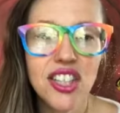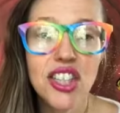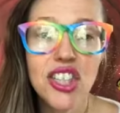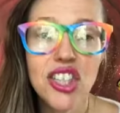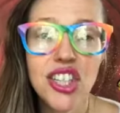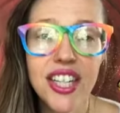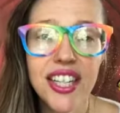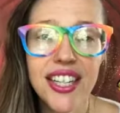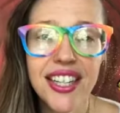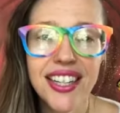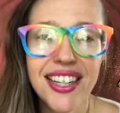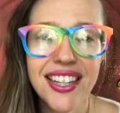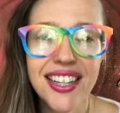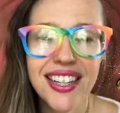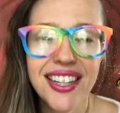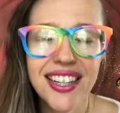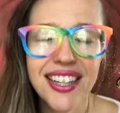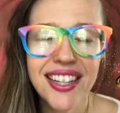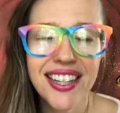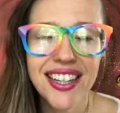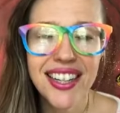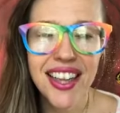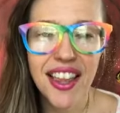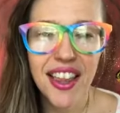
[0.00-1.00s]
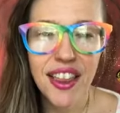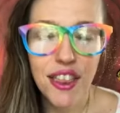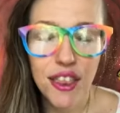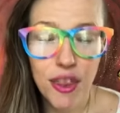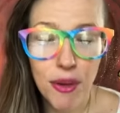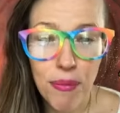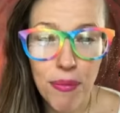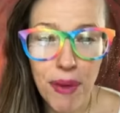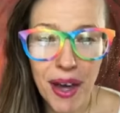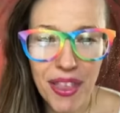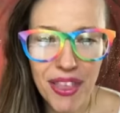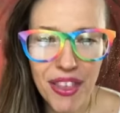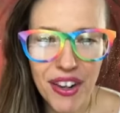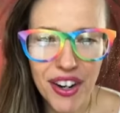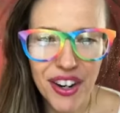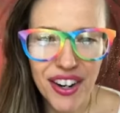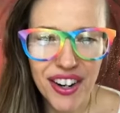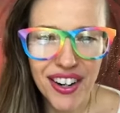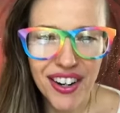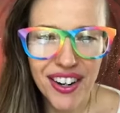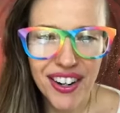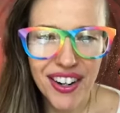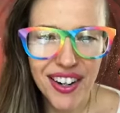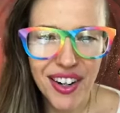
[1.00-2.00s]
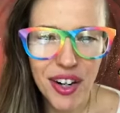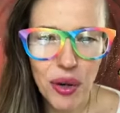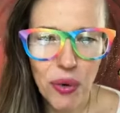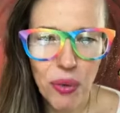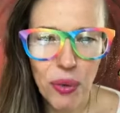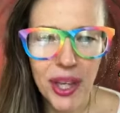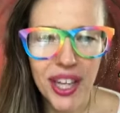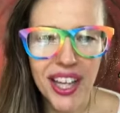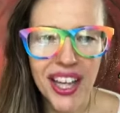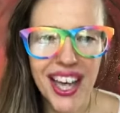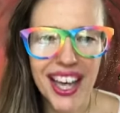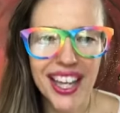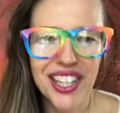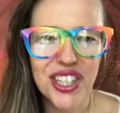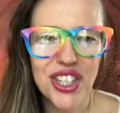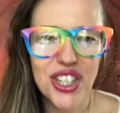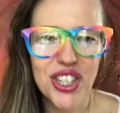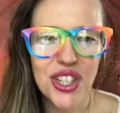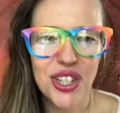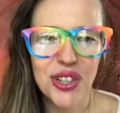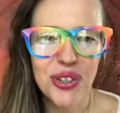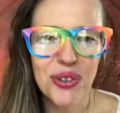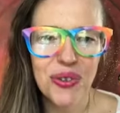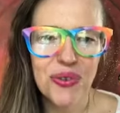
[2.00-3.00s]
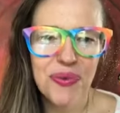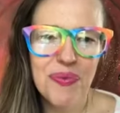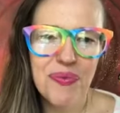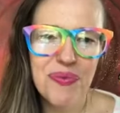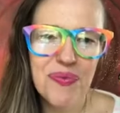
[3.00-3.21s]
She, the mother, will catch you.